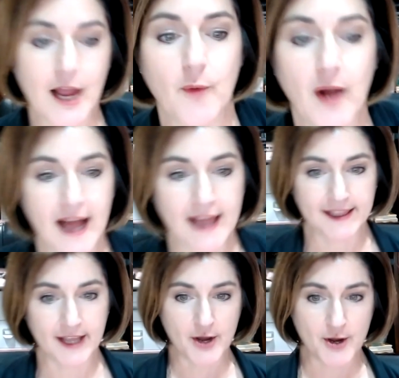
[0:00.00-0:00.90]
Well,
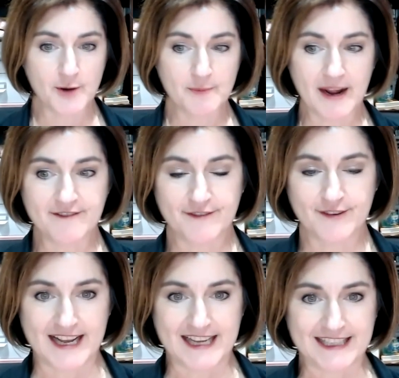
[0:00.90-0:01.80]
hello, my
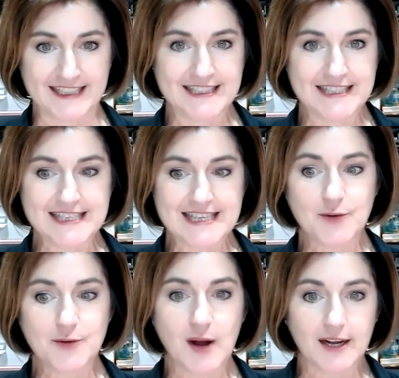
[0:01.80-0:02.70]
friends,
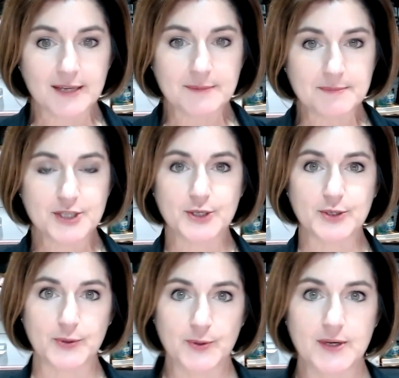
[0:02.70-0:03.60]
and welcome
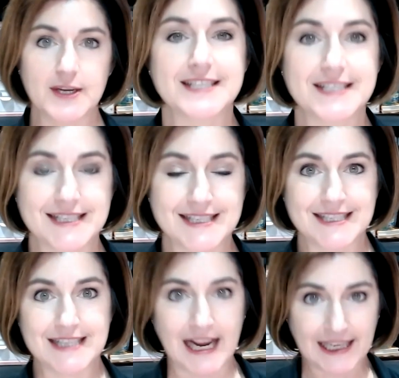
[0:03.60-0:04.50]
to the
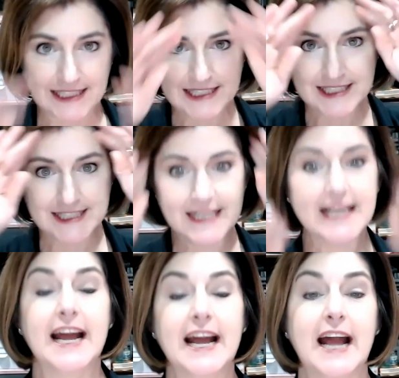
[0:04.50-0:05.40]
second
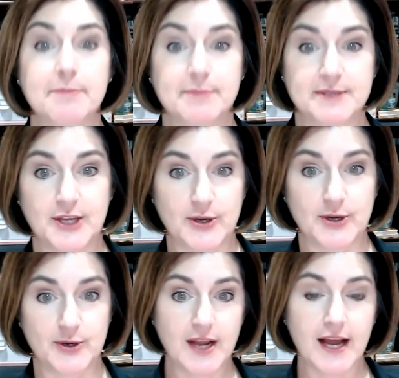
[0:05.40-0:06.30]

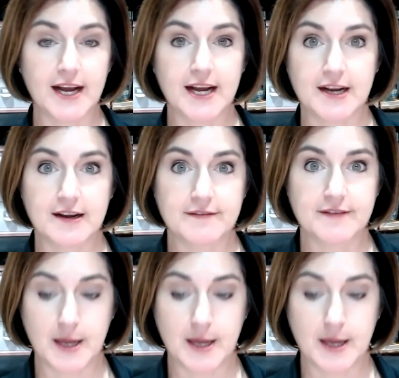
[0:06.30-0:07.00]
episode of